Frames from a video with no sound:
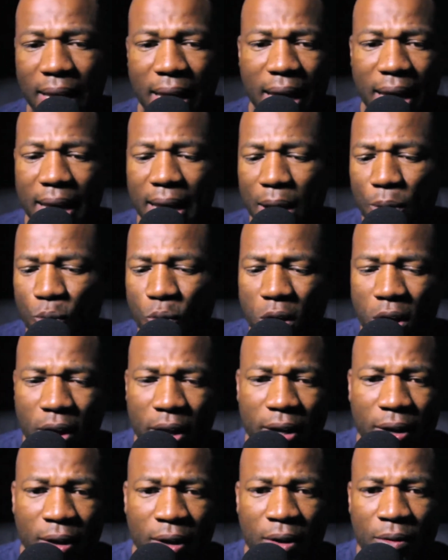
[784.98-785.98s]
hey, I
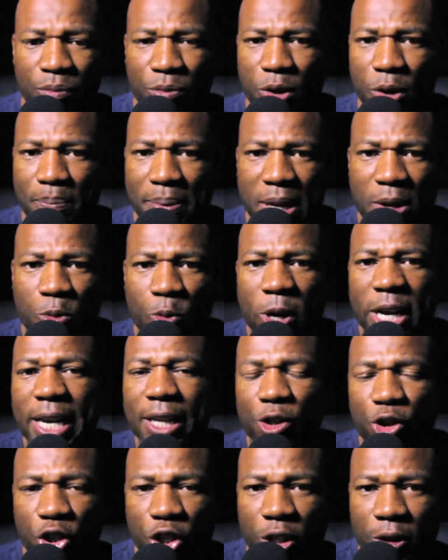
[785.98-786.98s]
want to be
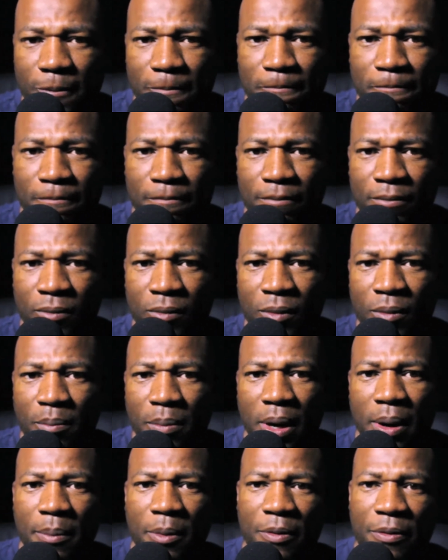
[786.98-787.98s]
rich,
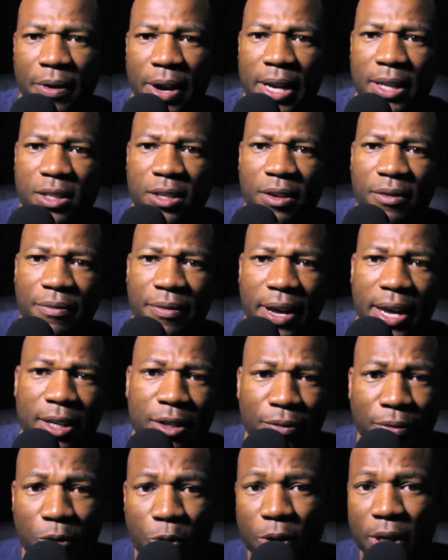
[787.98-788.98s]
but I'm afraid to
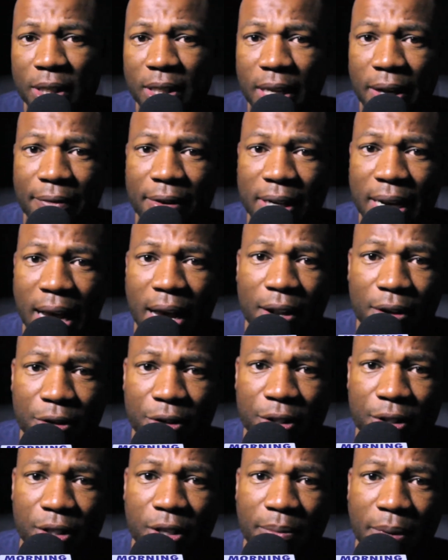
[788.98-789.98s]
invest
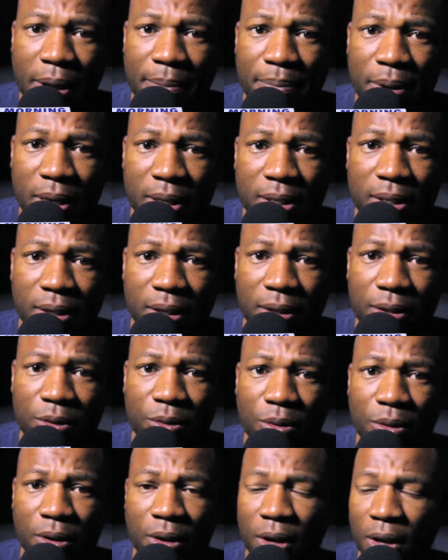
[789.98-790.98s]
$47 into my business,
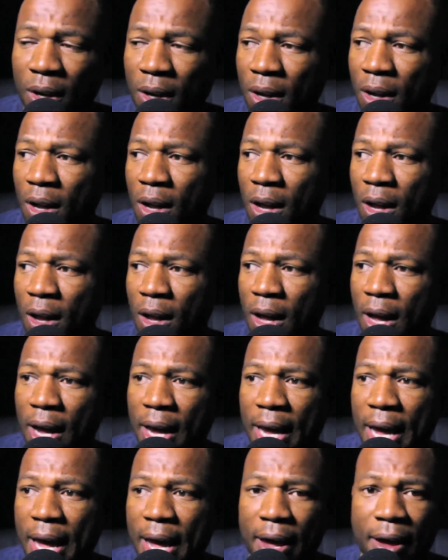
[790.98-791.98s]
or
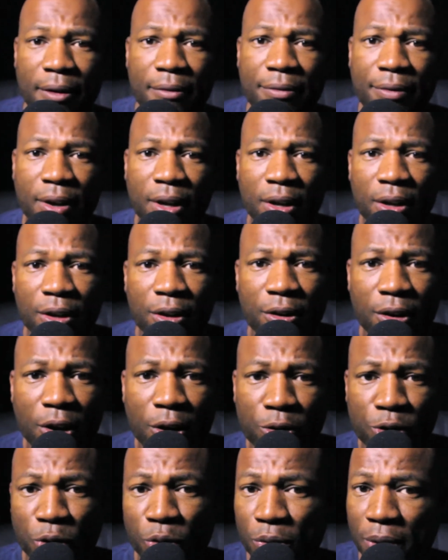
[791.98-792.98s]
I have,
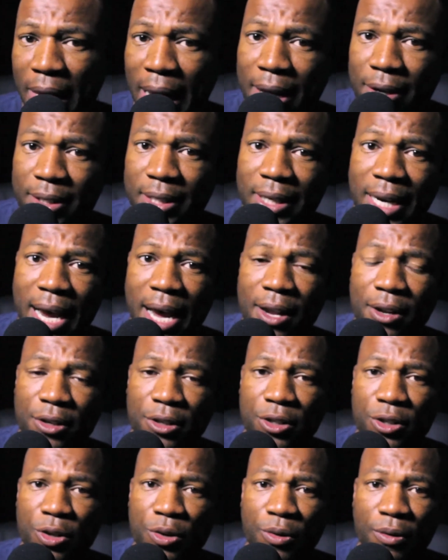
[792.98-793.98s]

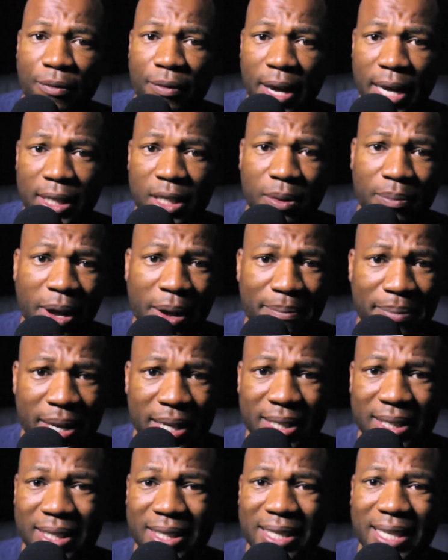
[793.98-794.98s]
$2,000 to invest in my
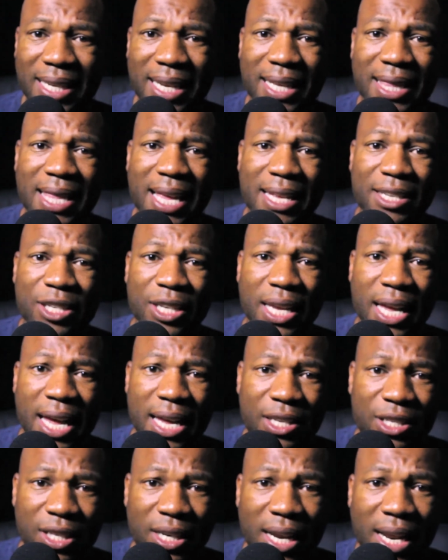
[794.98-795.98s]
business to get the
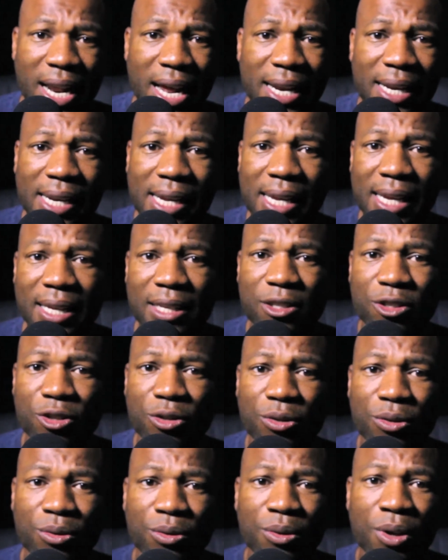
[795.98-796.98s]
education that I need
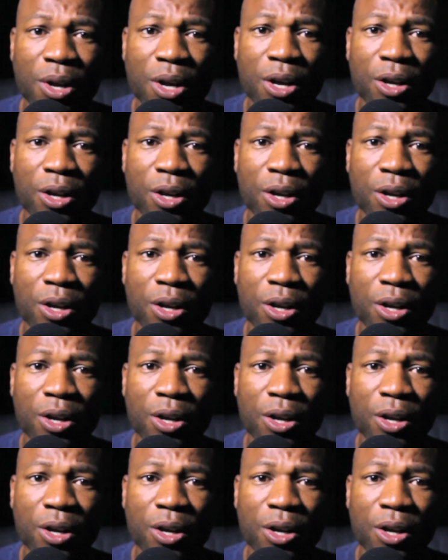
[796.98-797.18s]
to,